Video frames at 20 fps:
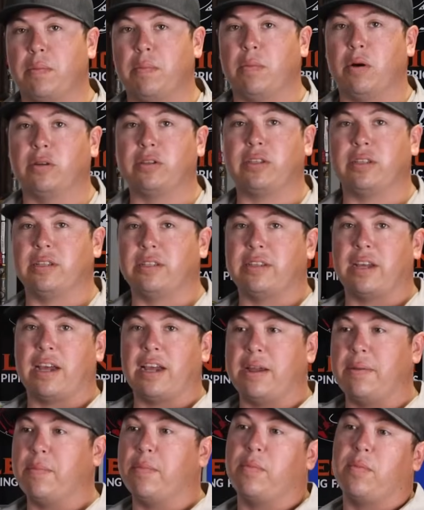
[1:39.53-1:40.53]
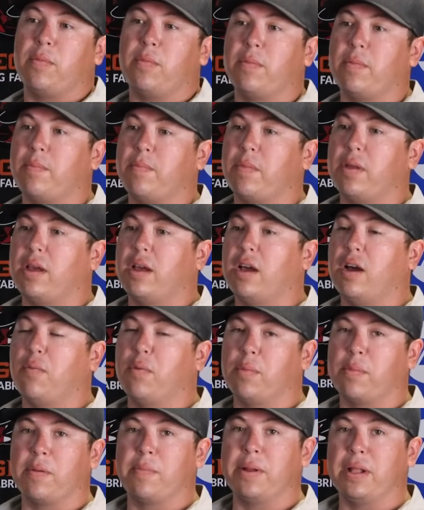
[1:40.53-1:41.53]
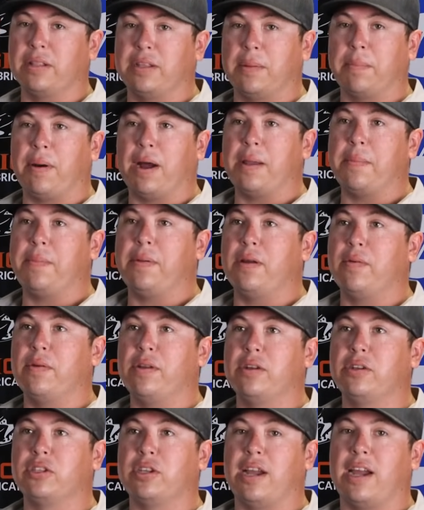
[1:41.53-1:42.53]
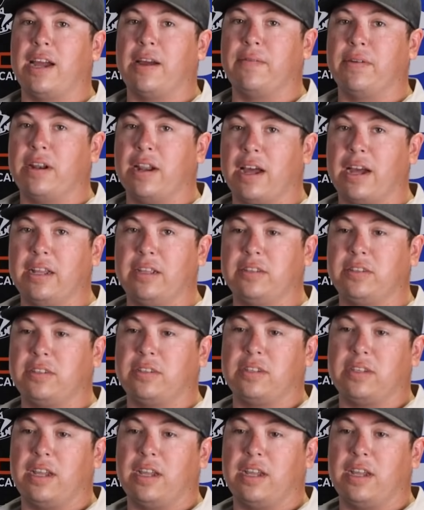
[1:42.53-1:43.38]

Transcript: Most of the time, Uh, when we're building piping, we usually have a nice